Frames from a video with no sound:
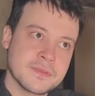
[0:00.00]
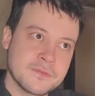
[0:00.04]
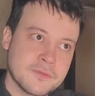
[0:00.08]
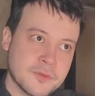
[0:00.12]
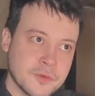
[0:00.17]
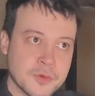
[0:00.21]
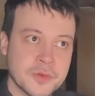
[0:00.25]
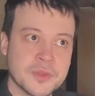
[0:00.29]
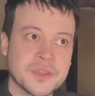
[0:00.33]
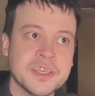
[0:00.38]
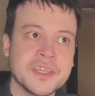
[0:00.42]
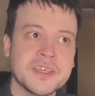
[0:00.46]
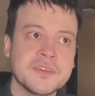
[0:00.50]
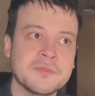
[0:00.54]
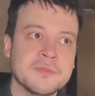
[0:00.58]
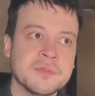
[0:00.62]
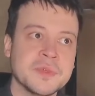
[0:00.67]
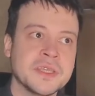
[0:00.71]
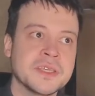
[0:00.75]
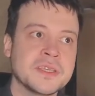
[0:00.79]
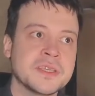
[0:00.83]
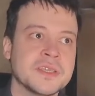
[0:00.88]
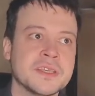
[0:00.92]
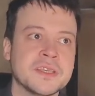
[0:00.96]
forgive
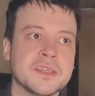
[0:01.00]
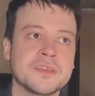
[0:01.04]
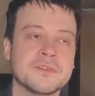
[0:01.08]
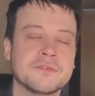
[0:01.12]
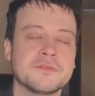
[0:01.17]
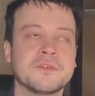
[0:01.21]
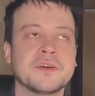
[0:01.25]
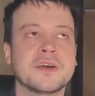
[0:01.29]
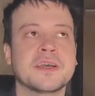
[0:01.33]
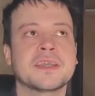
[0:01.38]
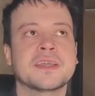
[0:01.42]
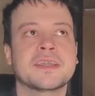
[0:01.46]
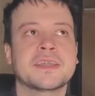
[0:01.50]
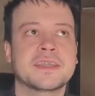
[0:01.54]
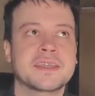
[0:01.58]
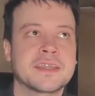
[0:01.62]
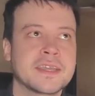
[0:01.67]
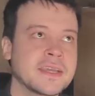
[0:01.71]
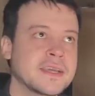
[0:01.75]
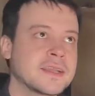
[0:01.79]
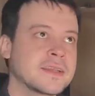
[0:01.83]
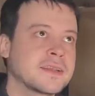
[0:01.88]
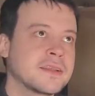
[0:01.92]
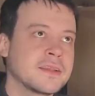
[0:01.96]
me if I
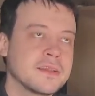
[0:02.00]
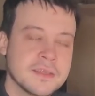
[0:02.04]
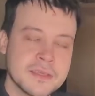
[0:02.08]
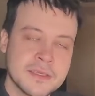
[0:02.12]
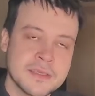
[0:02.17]
get a